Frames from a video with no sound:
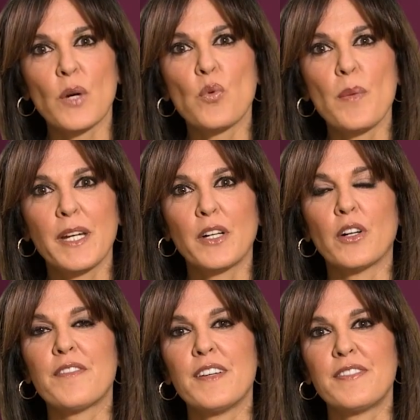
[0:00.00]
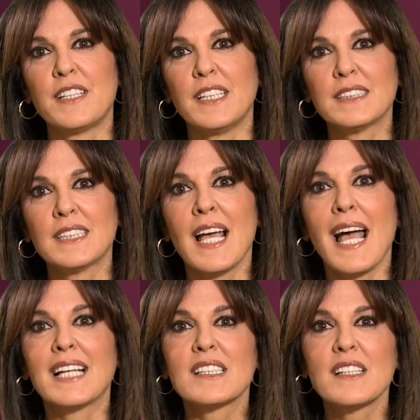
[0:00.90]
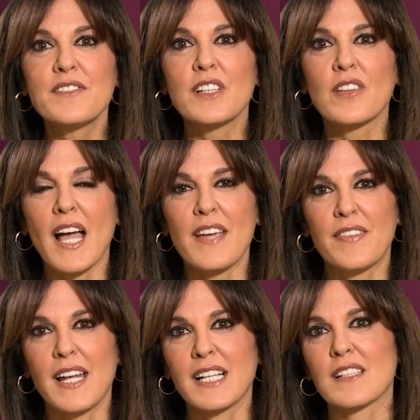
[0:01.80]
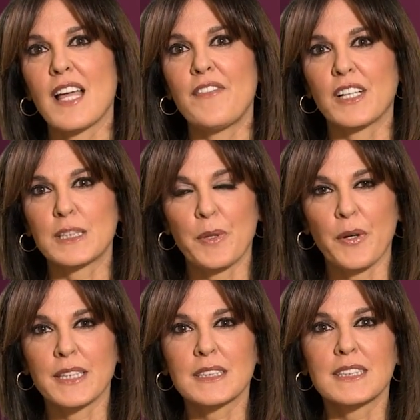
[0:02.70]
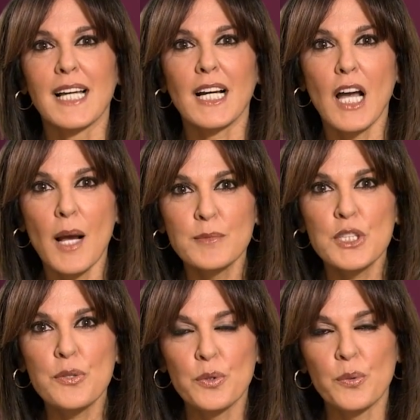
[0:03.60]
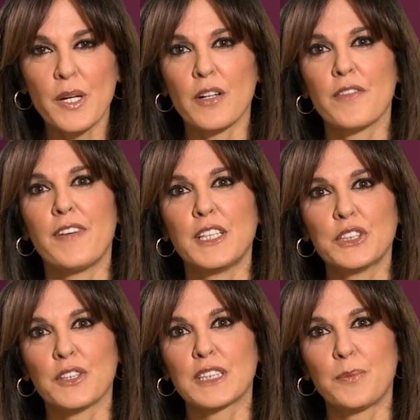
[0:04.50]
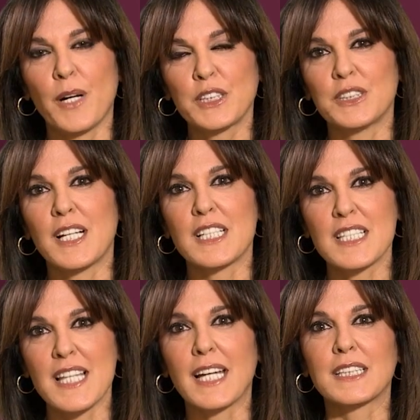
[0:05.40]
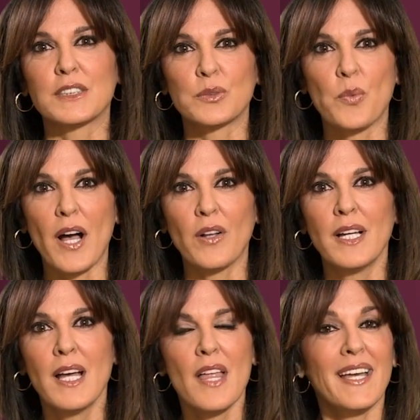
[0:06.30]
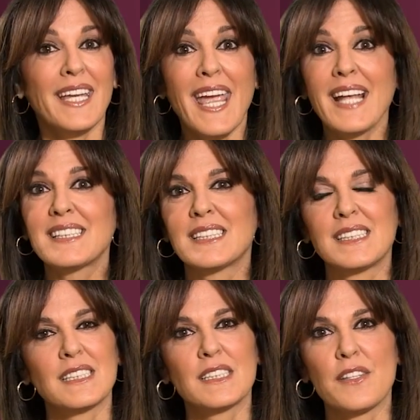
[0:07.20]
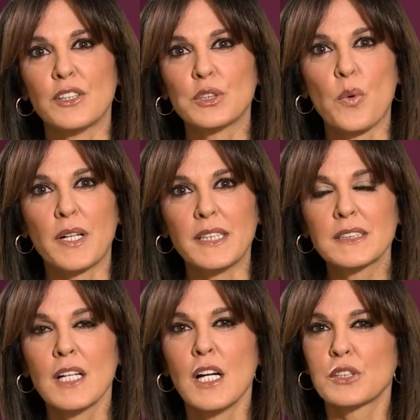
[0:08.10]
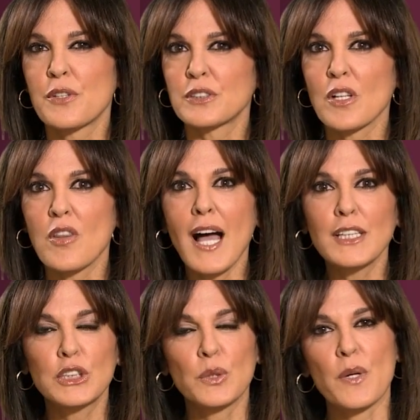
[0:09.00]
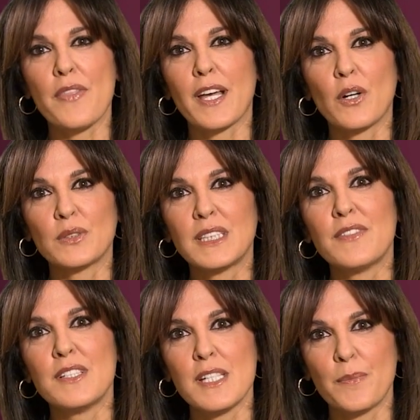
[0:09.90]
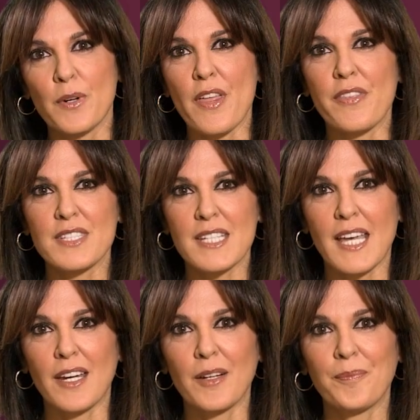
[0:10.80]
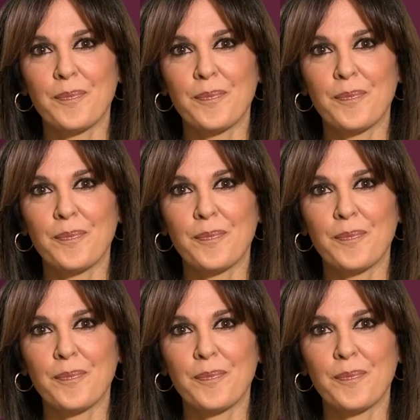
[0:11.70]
a woman in her 50s has lived a life and has life experiences that comes through in her facial expression and aesthetics as well, that can't exist in their 20s. So there's a lot to it that goes even deeper than the skin.